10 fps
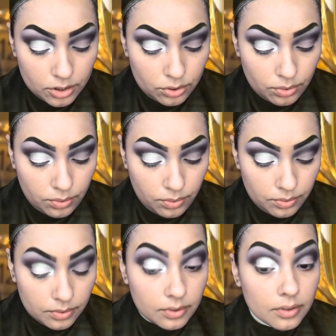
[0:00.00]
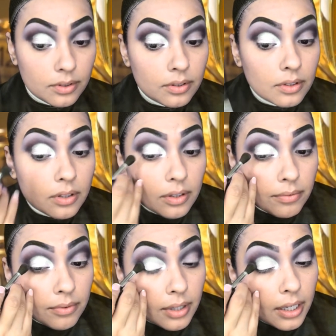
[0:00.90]
to
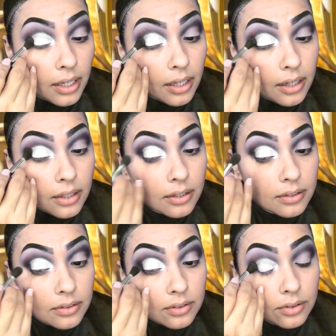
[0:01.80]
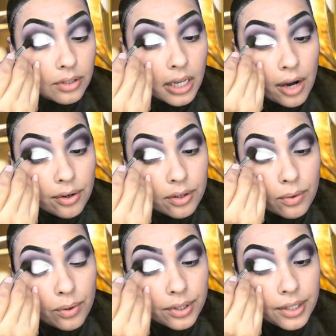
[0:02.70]
right here to the outer
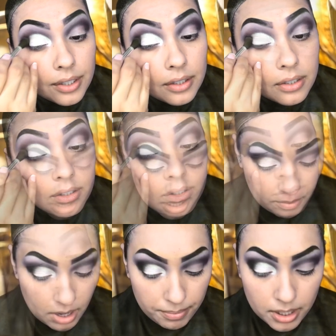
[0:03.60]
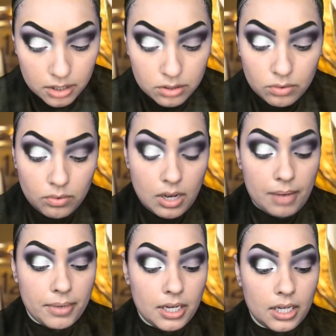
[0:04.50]
corner, and then what I'm gonna do,
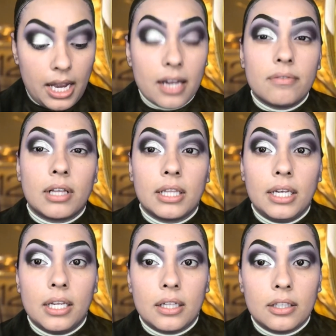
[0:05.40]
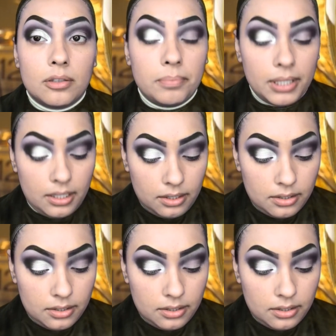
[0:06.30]
I'm gonna kind of clean it a little bit,